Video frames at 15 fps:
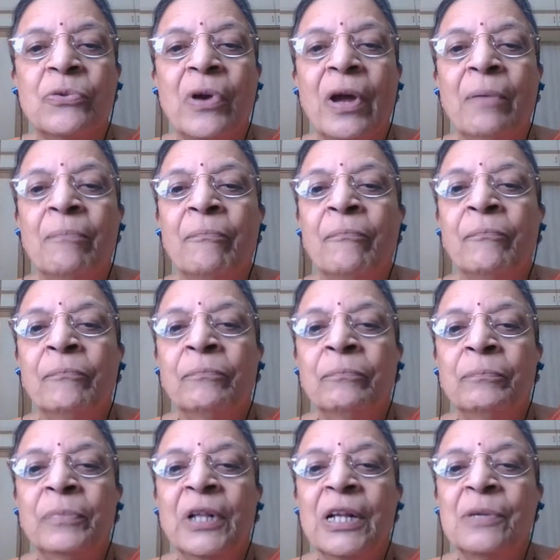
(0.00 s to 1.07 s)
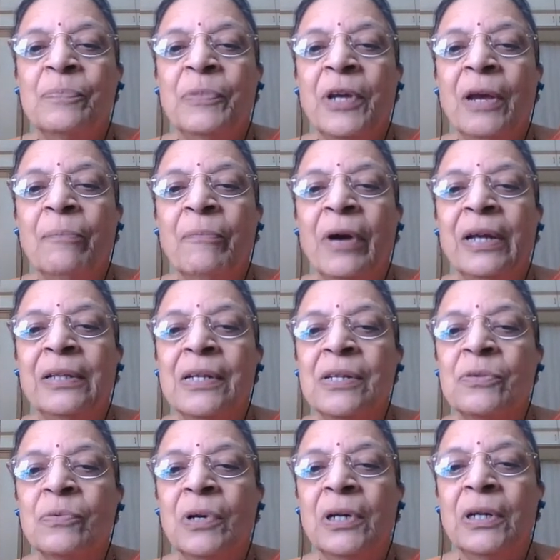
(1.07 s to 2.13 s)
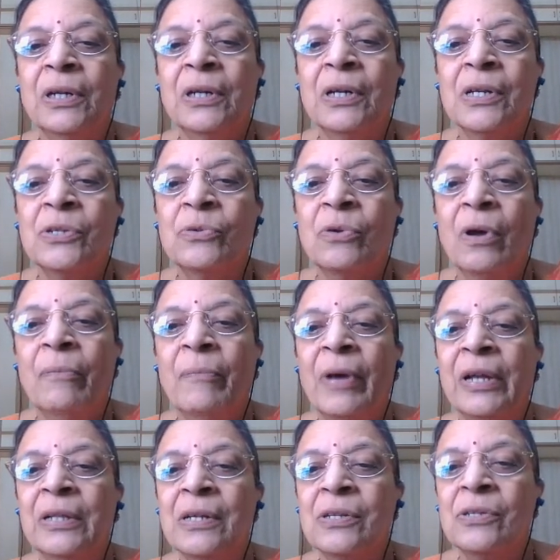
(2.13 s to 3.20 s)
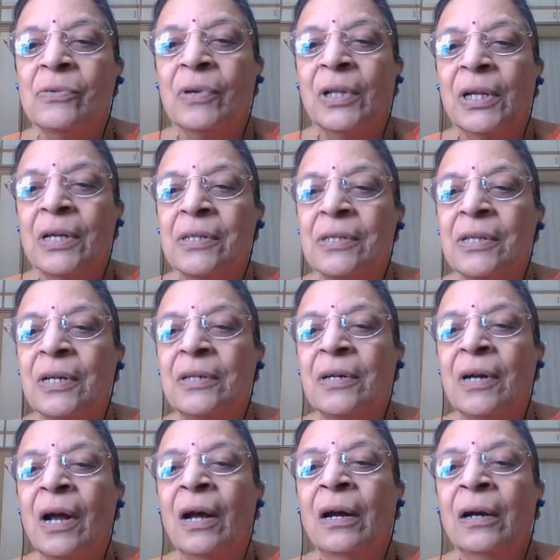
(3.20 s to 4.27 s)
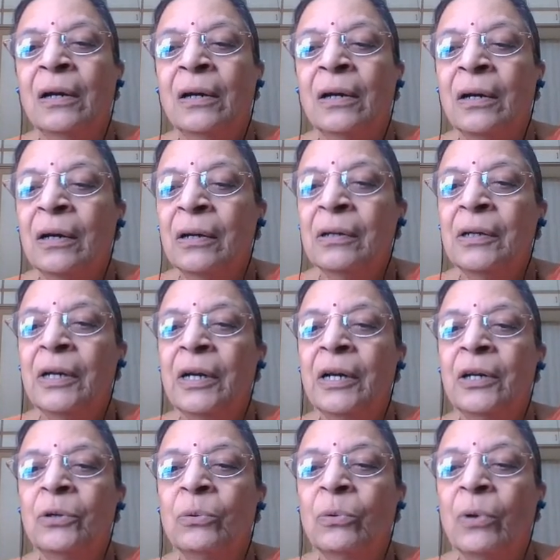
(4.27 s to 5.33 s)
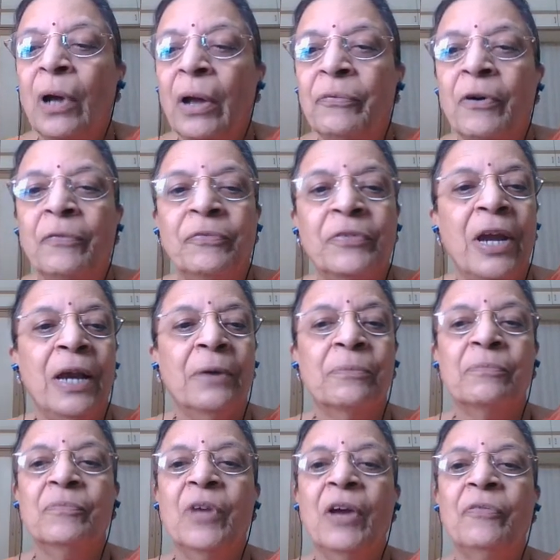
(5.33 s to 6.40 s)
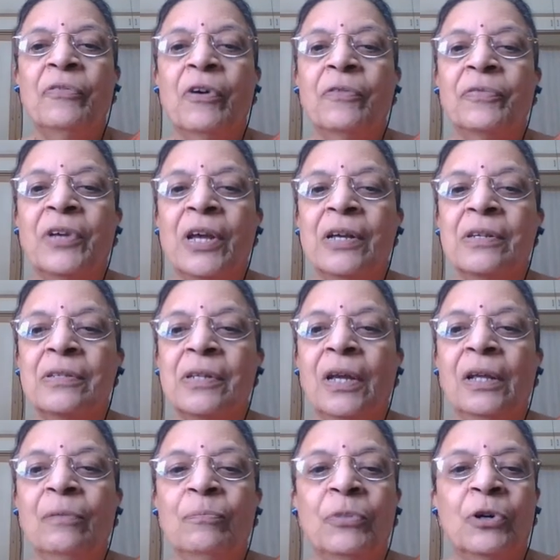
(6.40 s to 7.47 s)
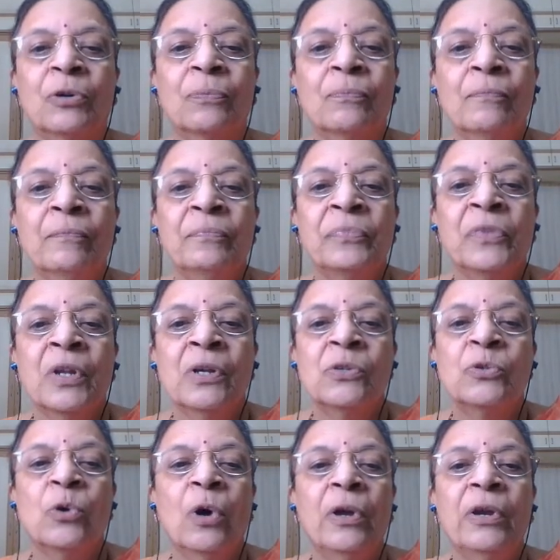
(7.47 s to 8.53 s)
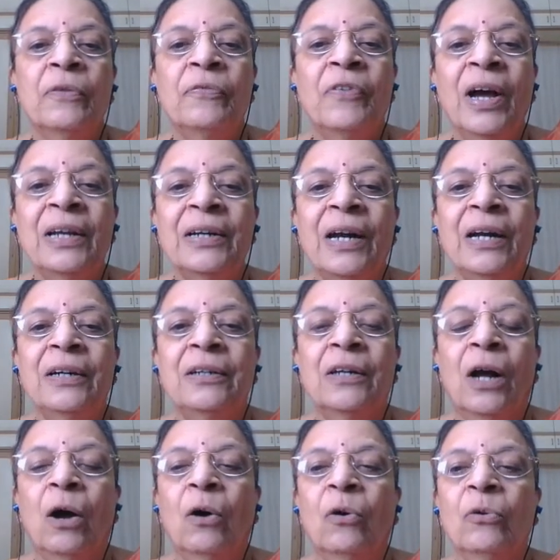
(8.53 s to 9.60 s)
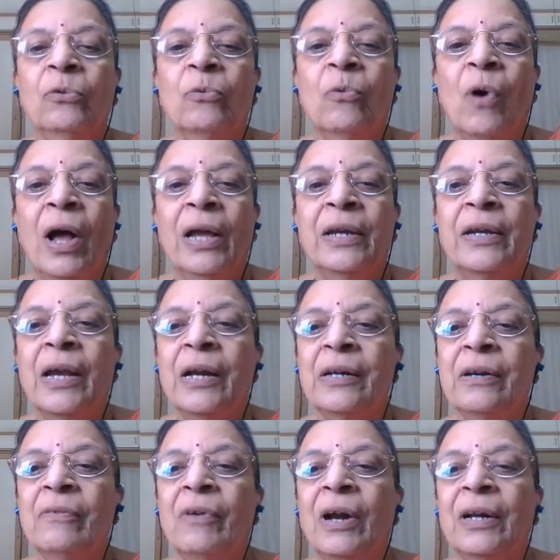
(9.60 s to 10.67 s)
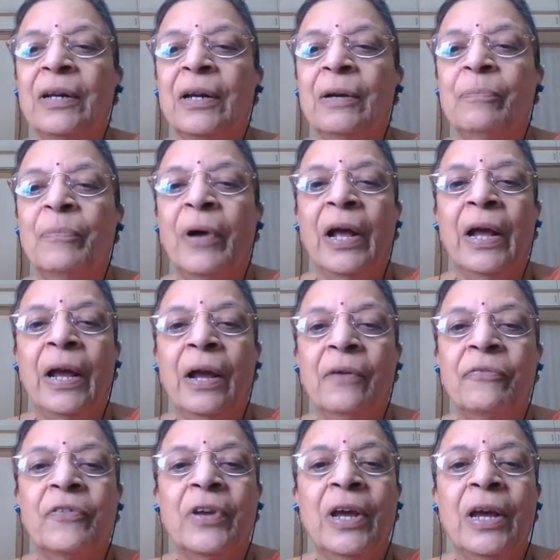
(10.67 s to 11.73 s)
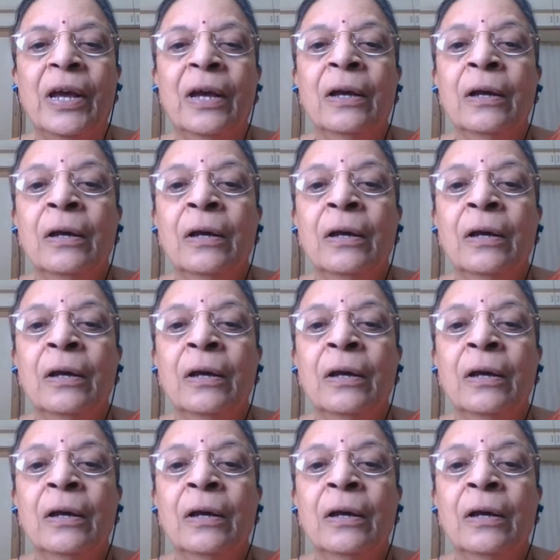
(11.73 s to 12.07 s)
to m plus bm minus 1 d raised to m minus 1 etc. into f of k. F of k is the input. So if I write down yk divided by fk,